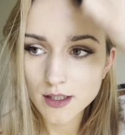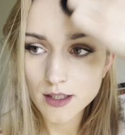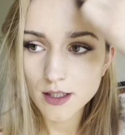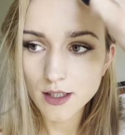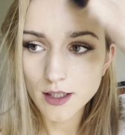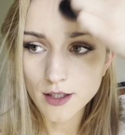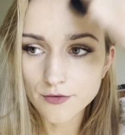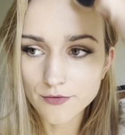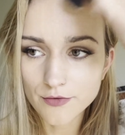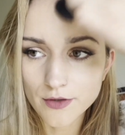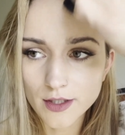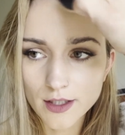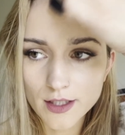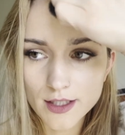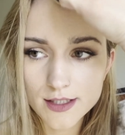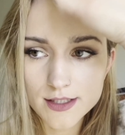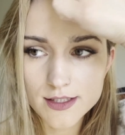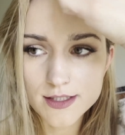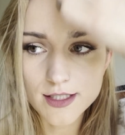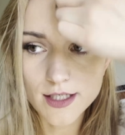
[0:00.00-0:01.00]
I feel like
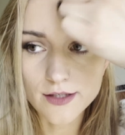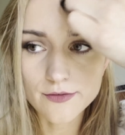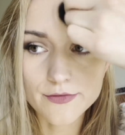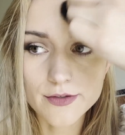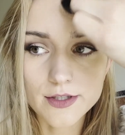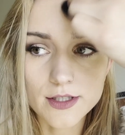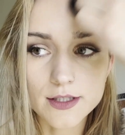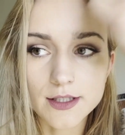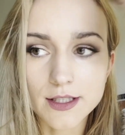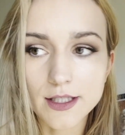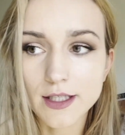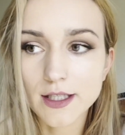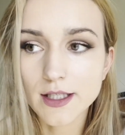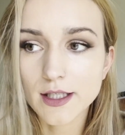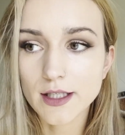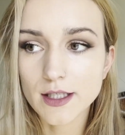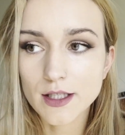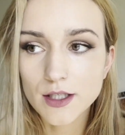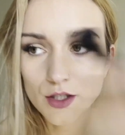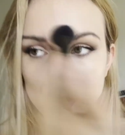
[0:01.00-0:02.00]
I
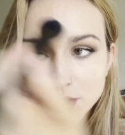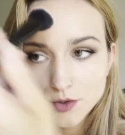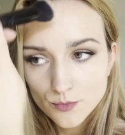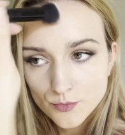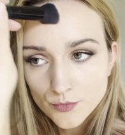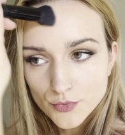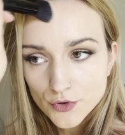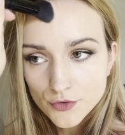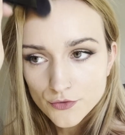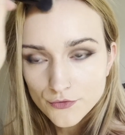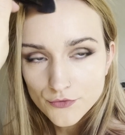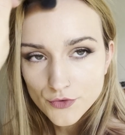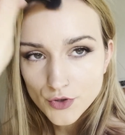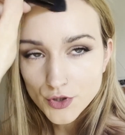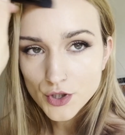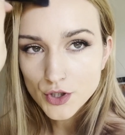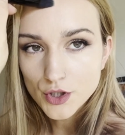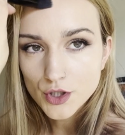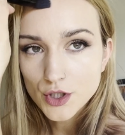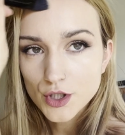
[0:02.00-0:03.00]
definitely
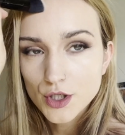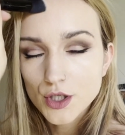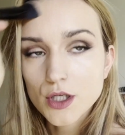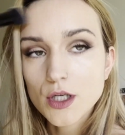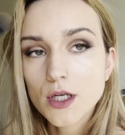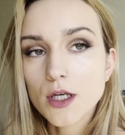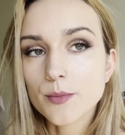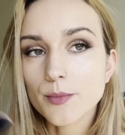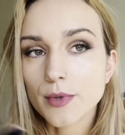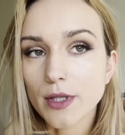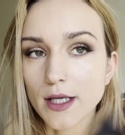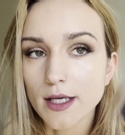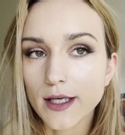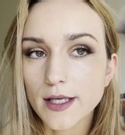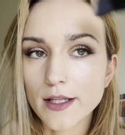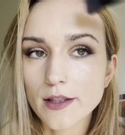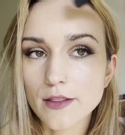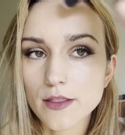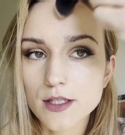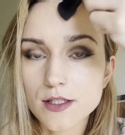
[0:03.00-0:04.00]
prefer
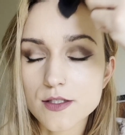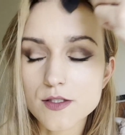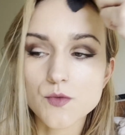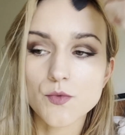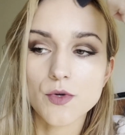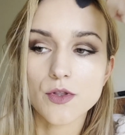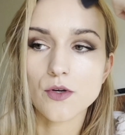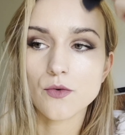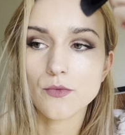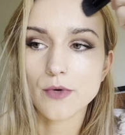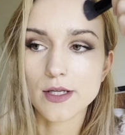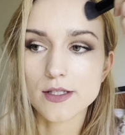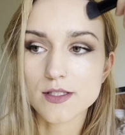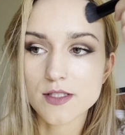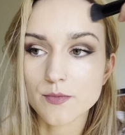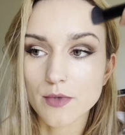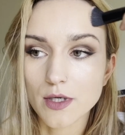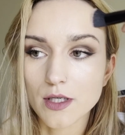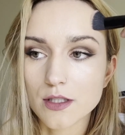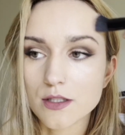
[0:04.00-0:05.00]
applying this with a wet
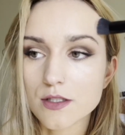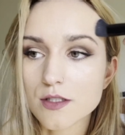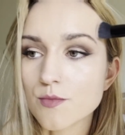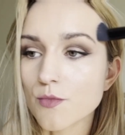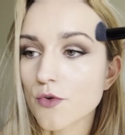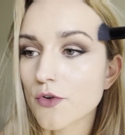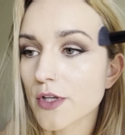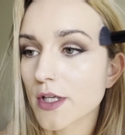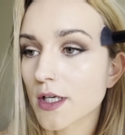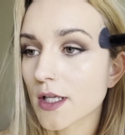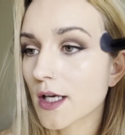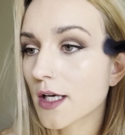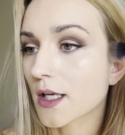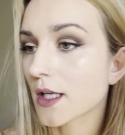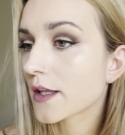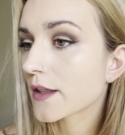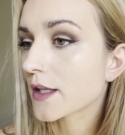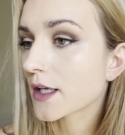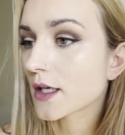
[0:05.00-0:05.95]
sponge more than anything